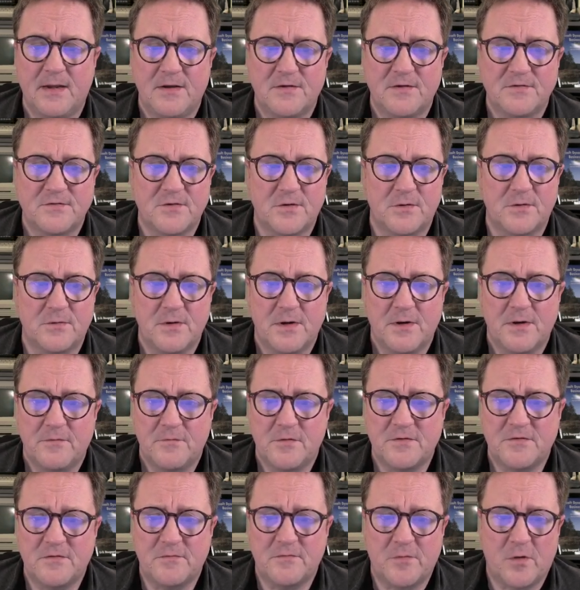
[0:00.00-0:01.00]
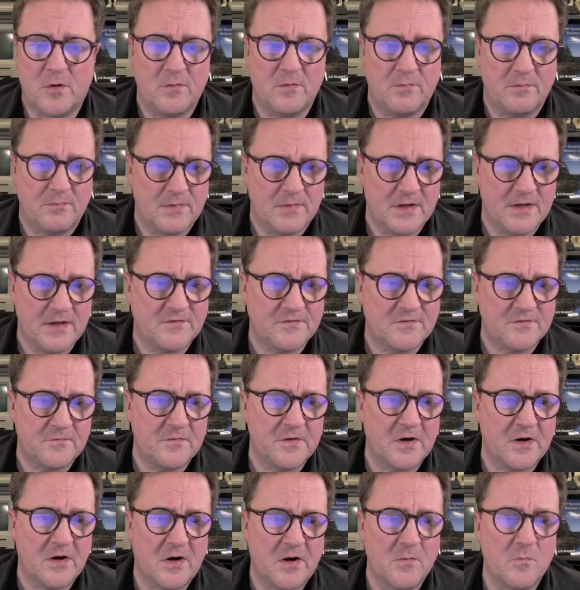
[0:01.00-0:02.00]
So first of all, let's
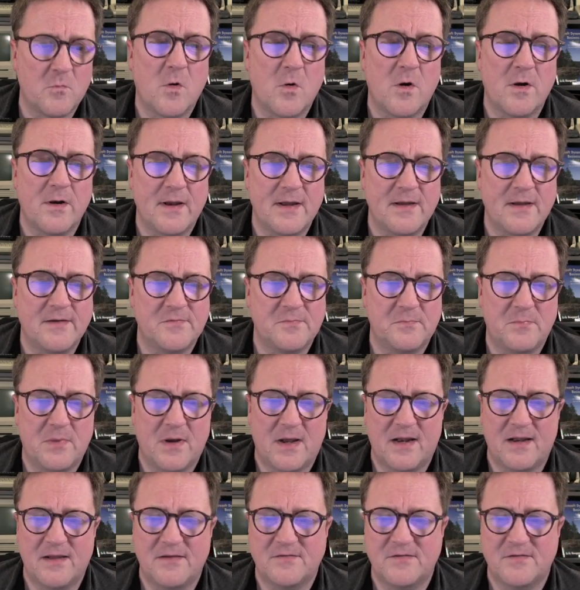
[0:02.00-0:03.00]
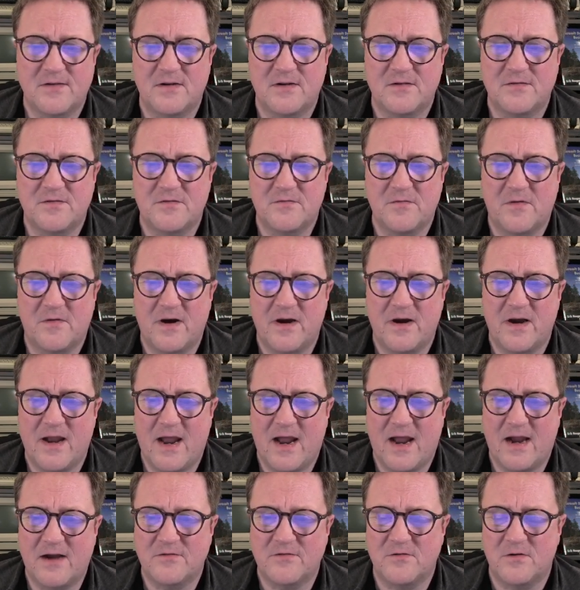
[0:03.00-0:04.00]
figure out what is balance LCY
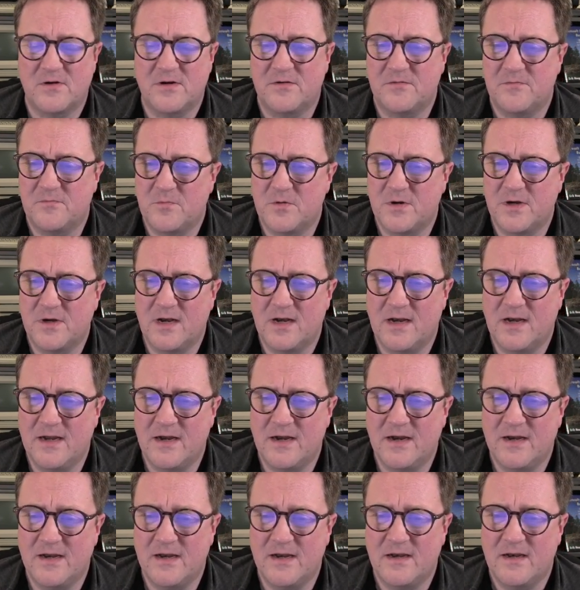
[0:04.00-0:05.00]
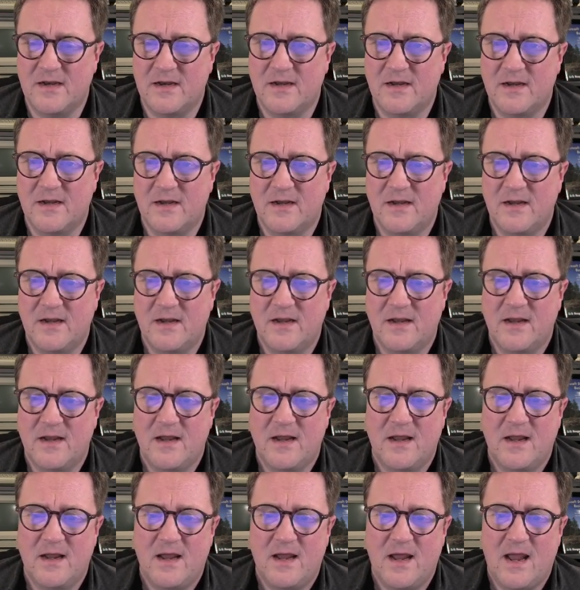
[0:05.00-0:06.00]
actually. We click on it
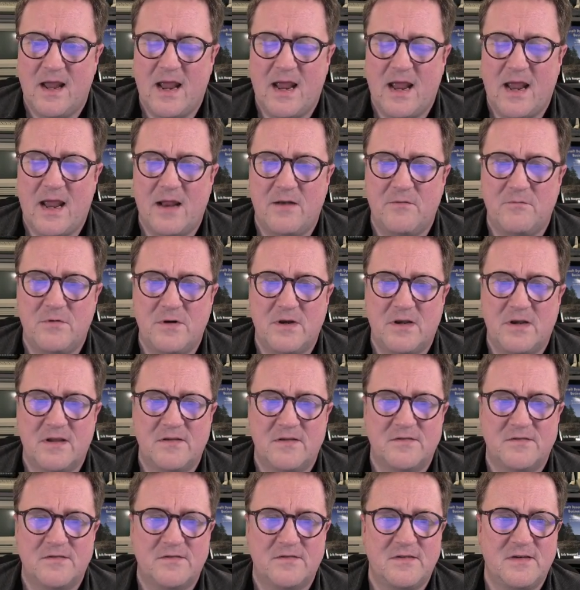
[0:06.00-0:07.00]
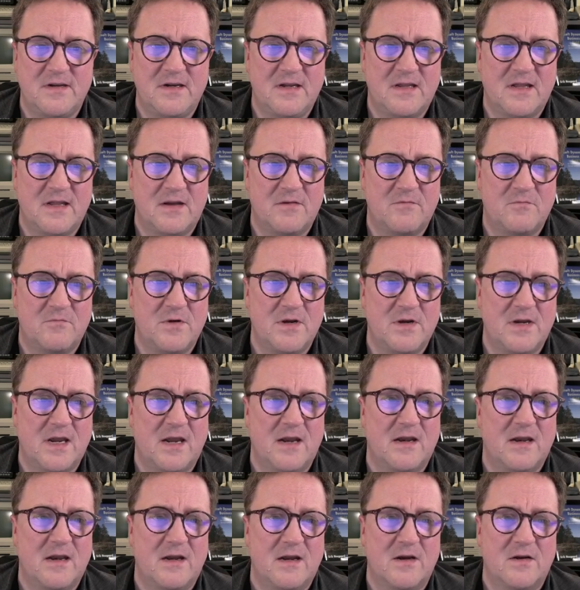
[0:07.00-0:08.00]
and we can see that we
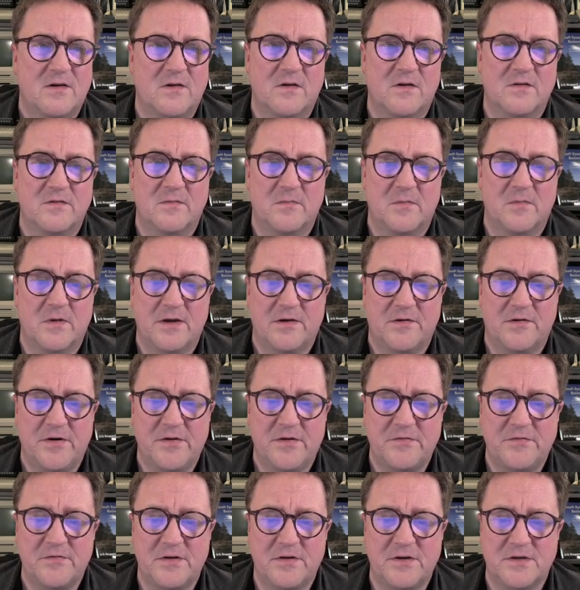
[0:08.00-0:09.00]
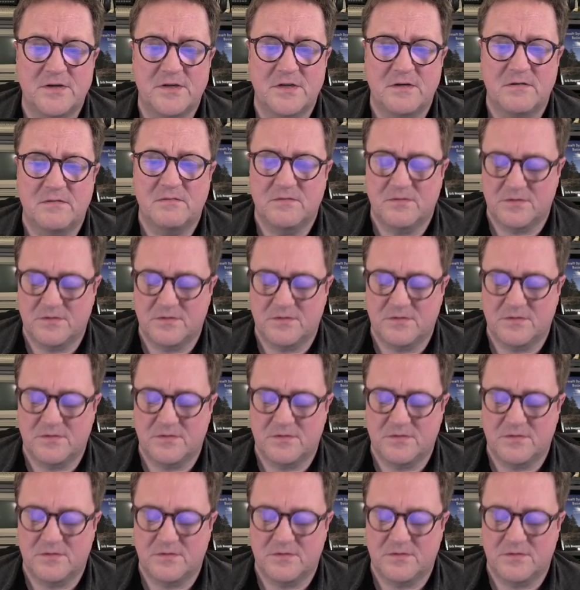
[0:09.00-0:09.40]
get customer ledger entries.